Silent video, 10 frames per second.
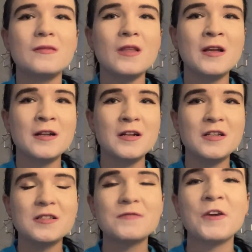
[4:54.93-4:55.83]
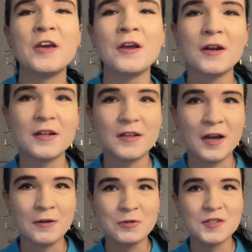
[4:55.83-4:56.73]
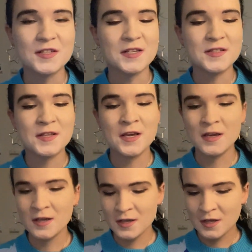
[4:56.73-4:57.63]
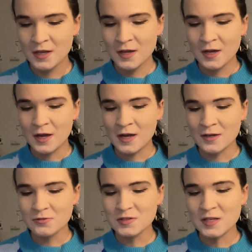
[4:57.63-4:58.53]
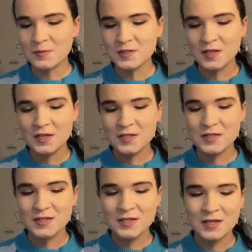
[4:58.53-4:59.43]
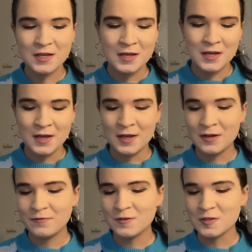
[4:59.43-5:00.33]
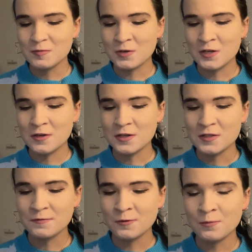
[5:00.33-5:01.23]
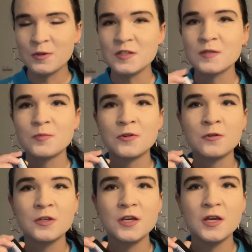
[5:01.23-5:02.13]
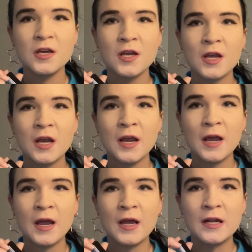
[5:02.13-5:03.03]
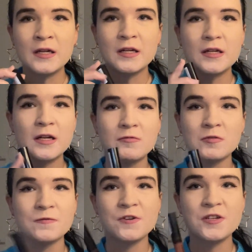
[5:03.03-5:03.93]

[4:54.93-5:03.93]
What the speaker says: and the next thing that I was testing are those lipsticks, and the first one is from Miss Sporty, and that was very